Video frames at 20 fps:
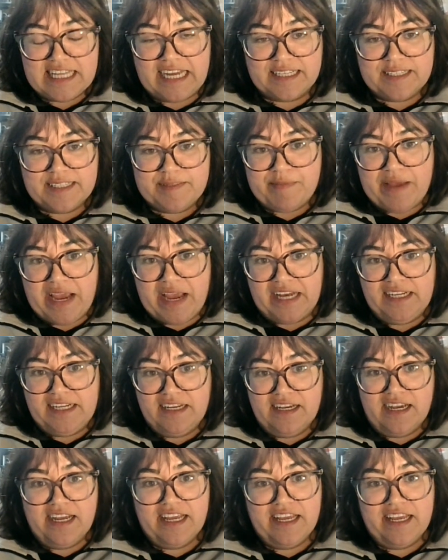
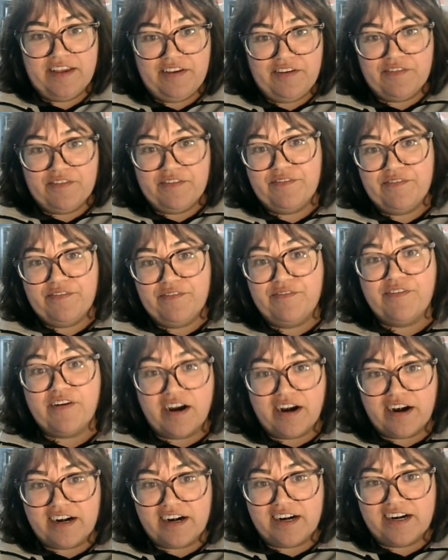laxmanii
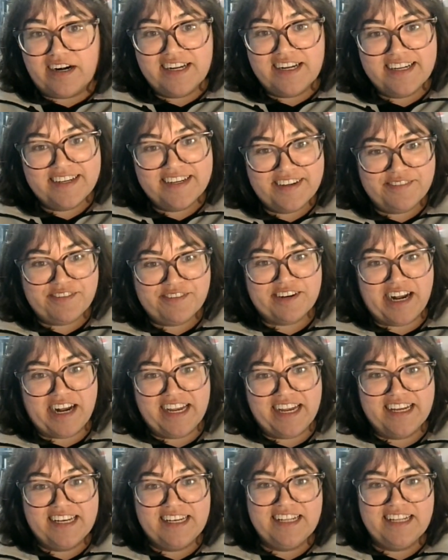var,
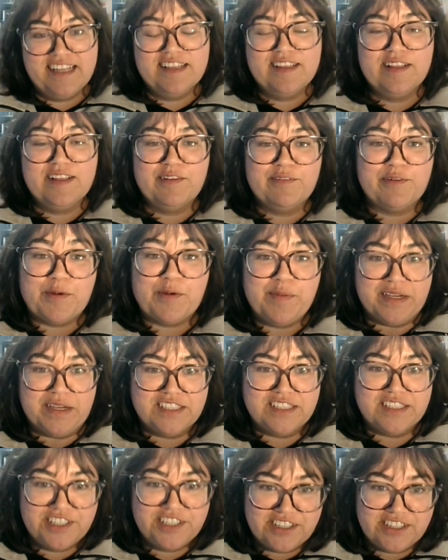variety
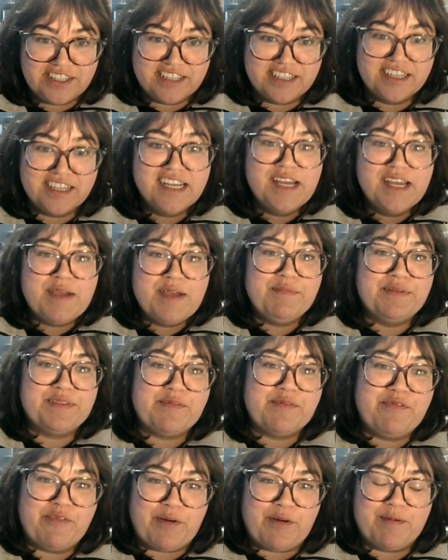robustior, but
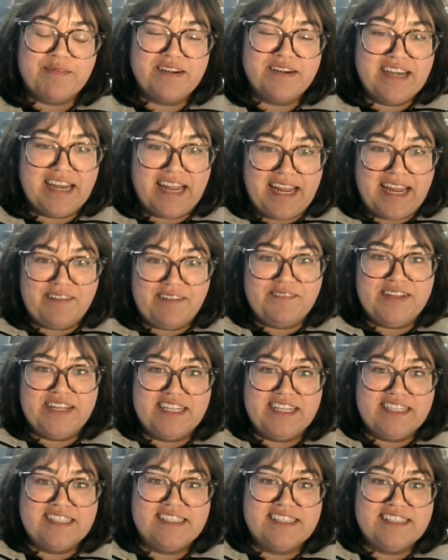the former name
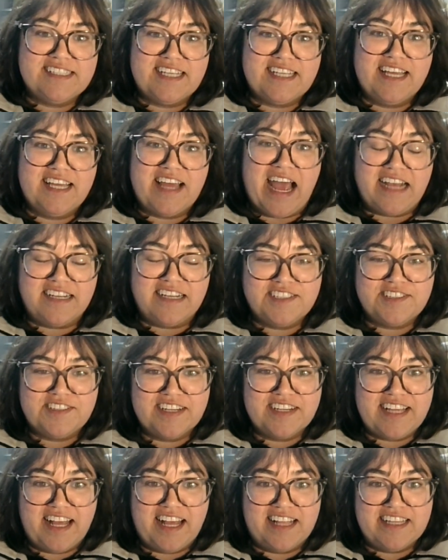is
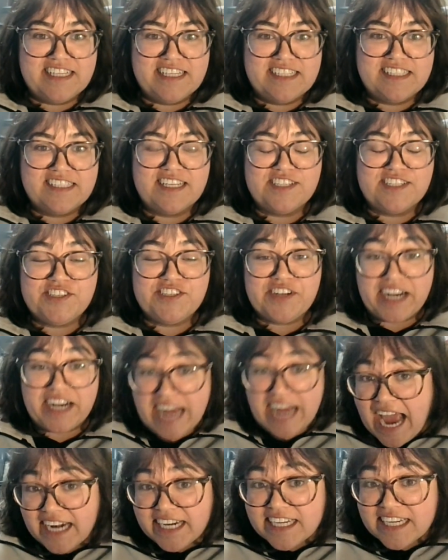Astragalus
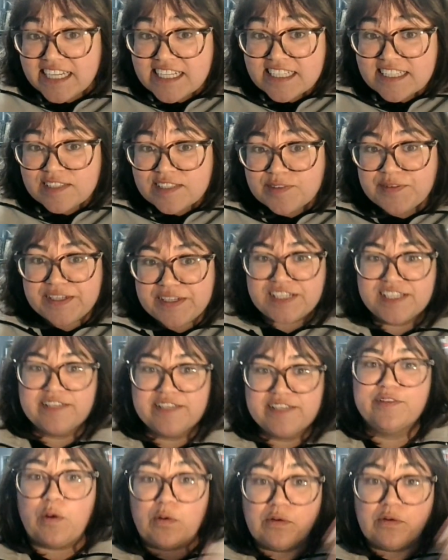striatus, which
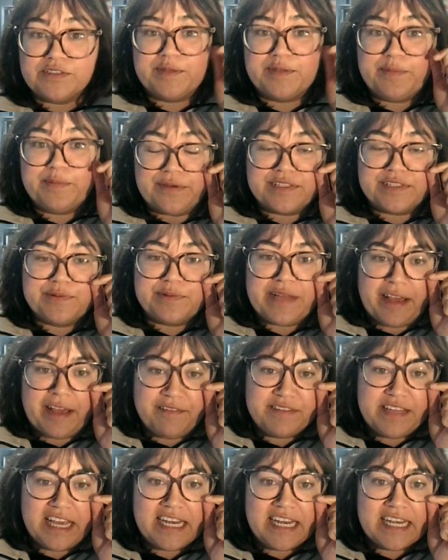the older books will
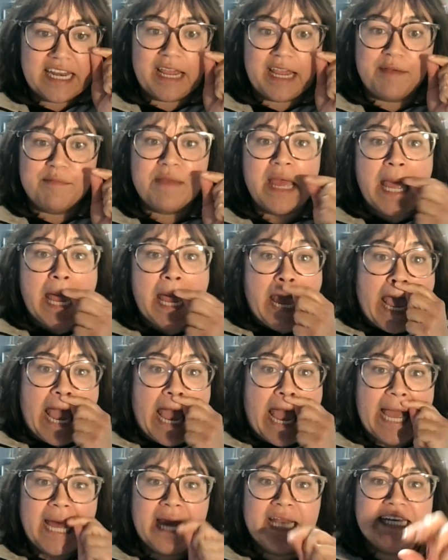have that name.
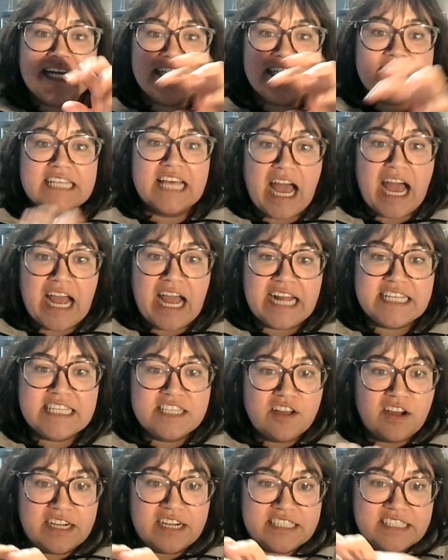And
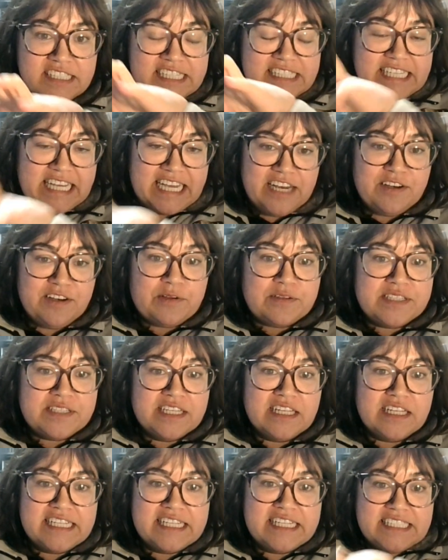it's not just it's in Nose
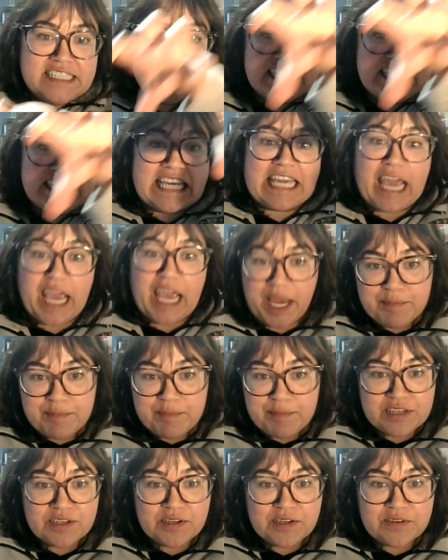Hill; it's
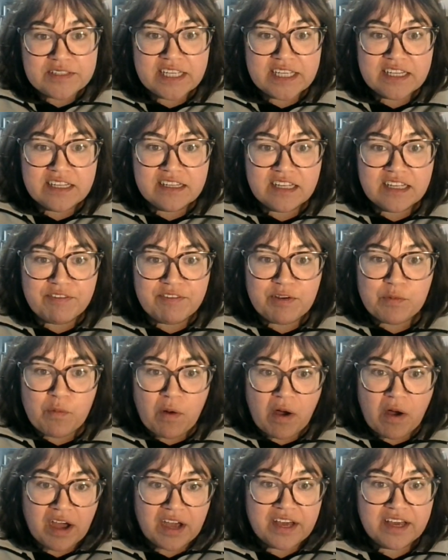escaped Nose Hill. If you
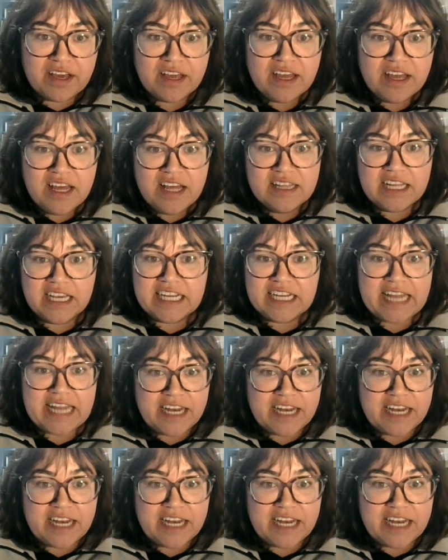walk like in